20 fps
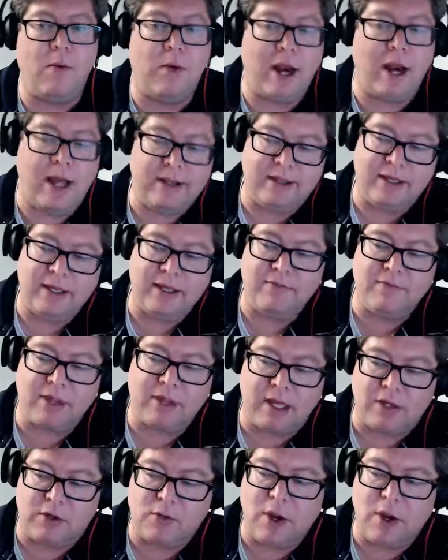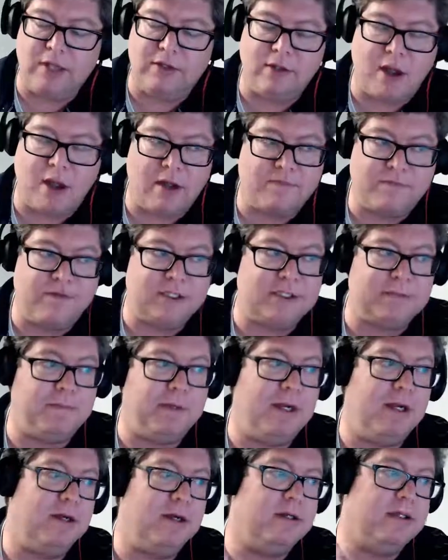when I think of like great dogfish
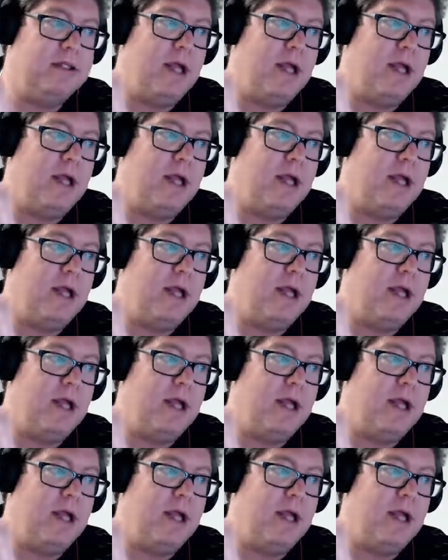beers,